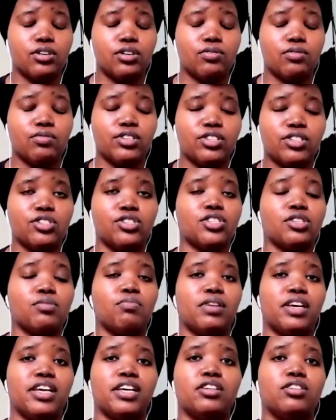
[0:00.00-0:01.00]
which is a
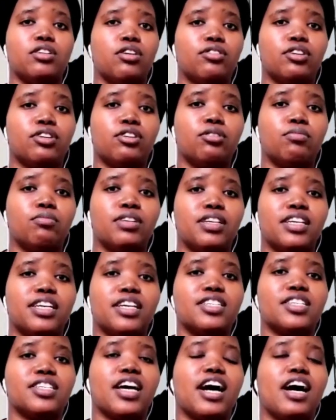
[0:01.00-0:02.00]
big no-no,
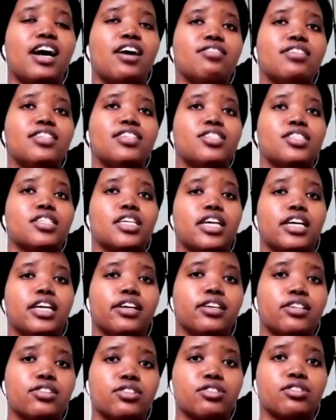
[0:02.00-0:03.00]
because how is the
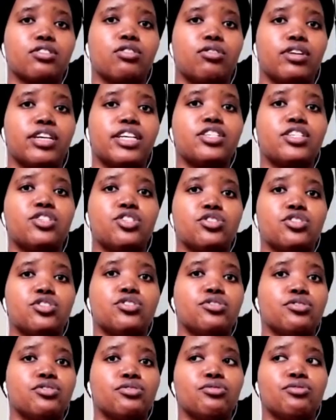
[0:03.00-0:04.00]
character going
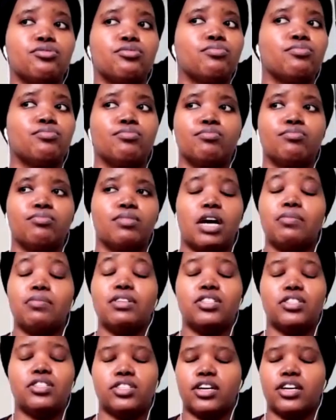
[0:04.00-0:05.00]
to,
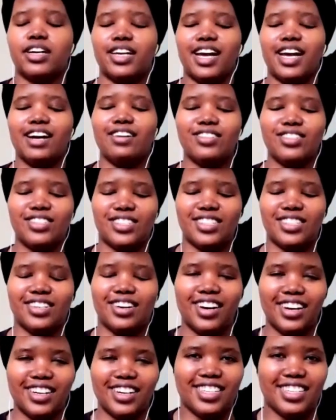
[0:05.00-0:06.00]
how is the
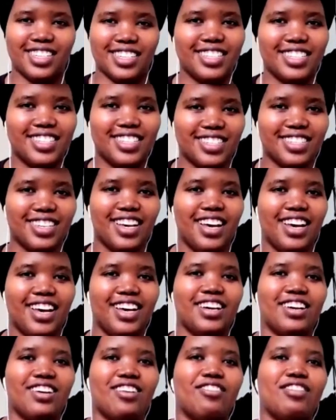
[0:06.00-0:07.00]
audience
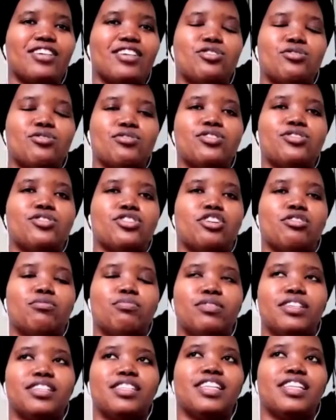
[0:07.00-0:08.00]
going to
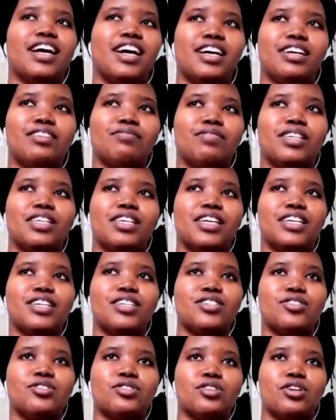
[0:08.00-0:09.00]
interpret that?
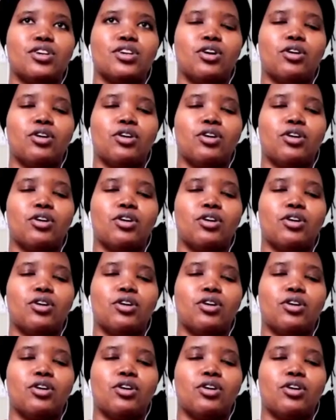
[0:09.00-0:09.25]
Because